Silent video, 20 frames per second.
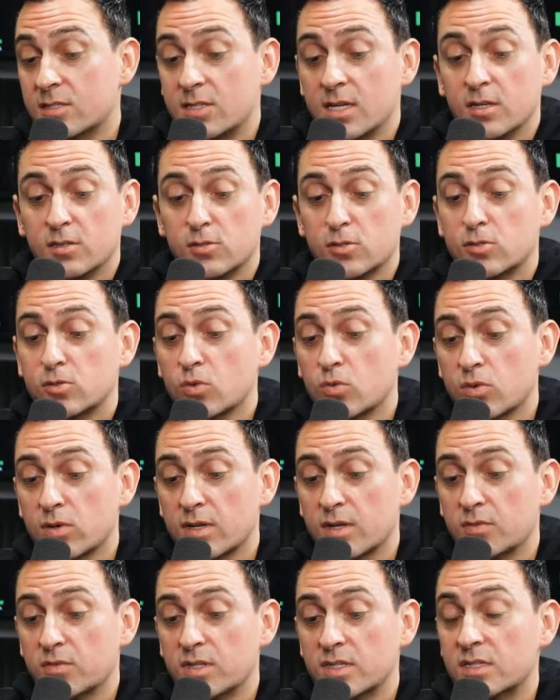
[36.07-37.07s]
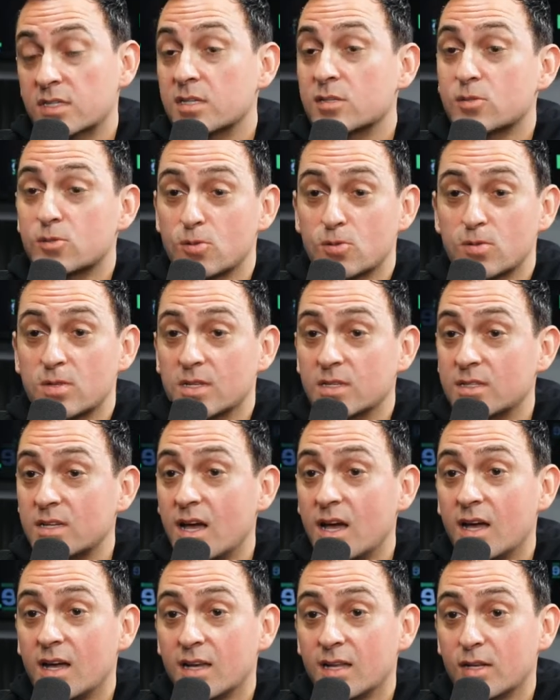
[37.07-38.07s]
tells a story of his sister that
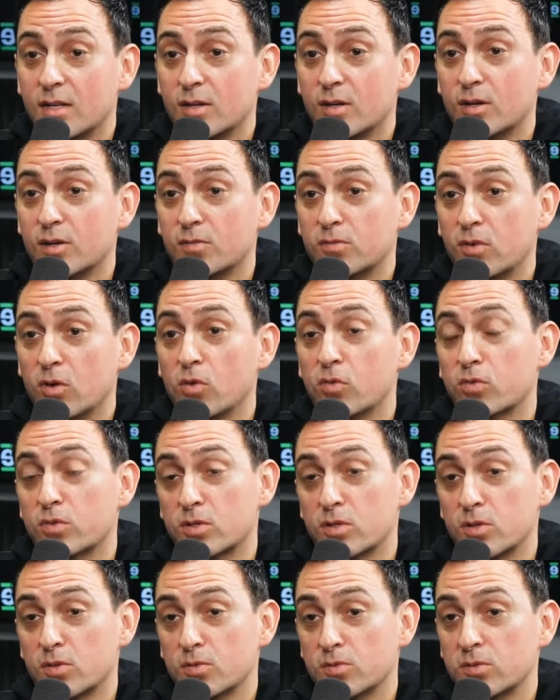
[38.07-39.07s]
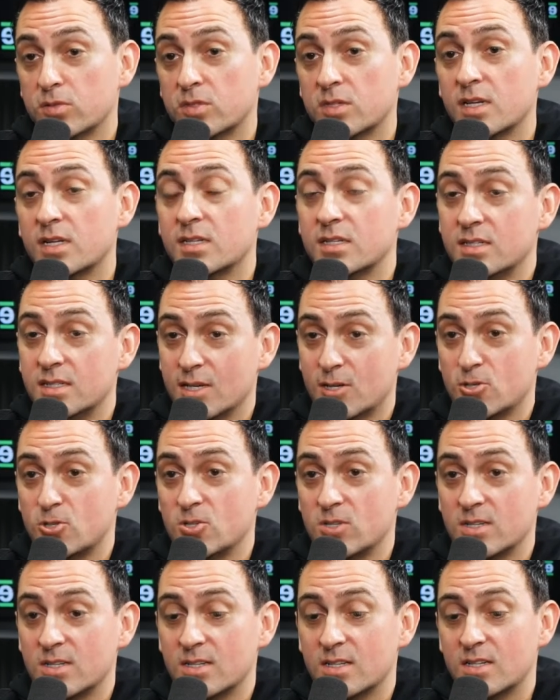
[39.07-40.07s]
died of overdose and
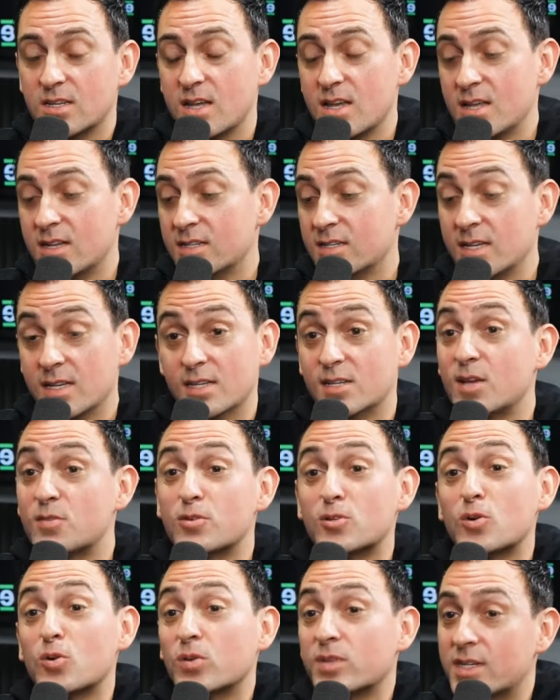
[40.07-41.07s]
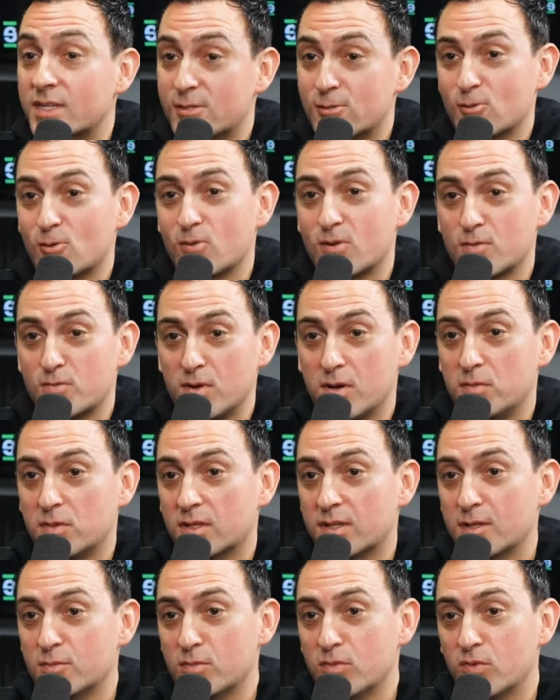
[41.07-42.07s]
addiction, and he had never told that story
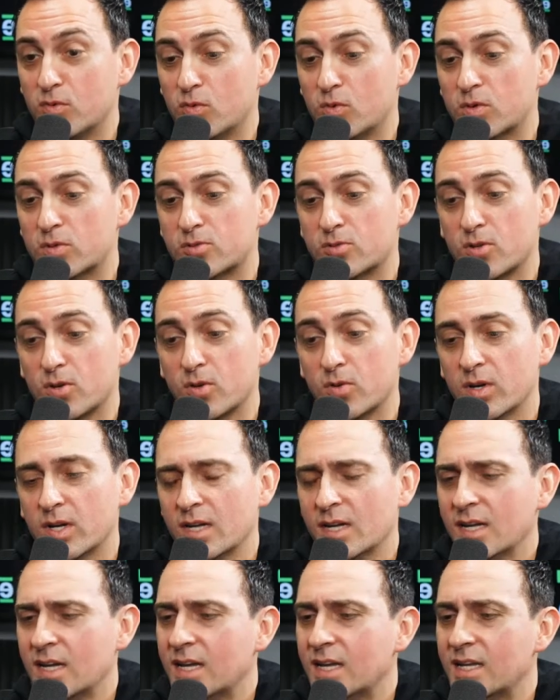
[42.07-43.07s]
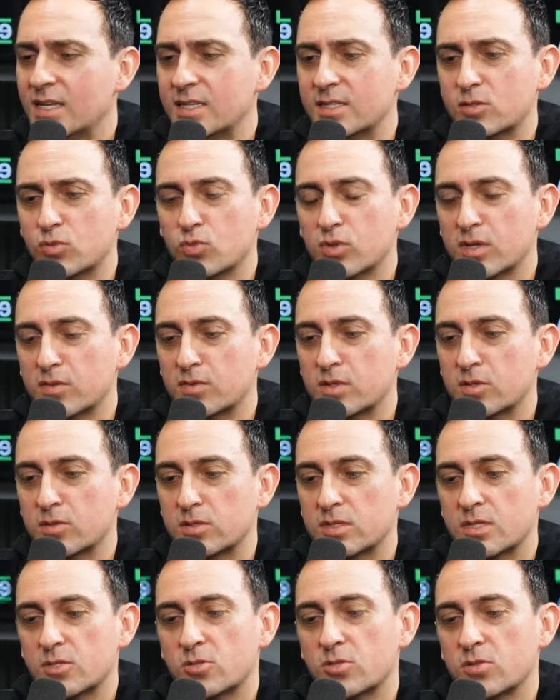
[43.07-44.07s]
publicly before. So it is one of
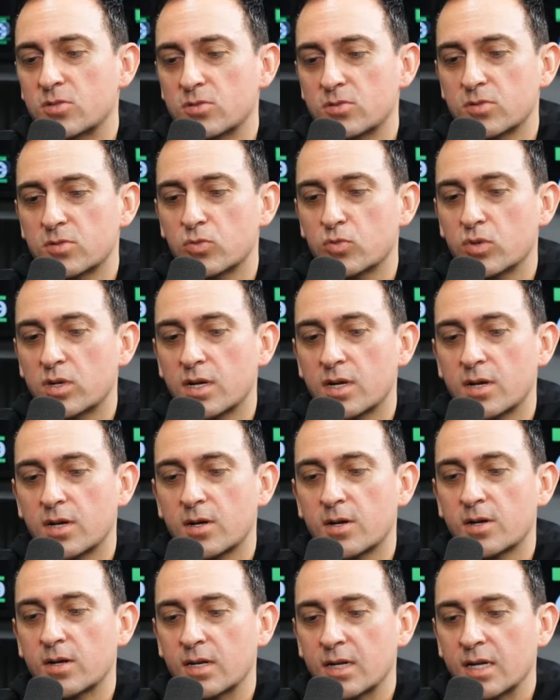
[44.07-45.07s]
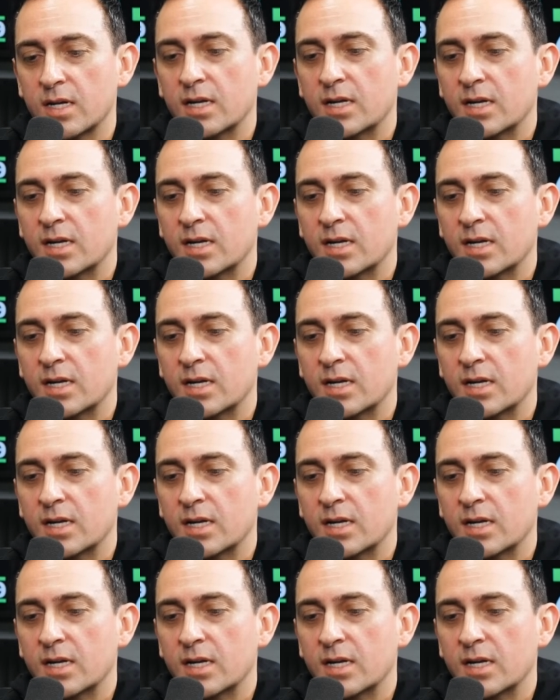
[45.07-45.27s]
those issues where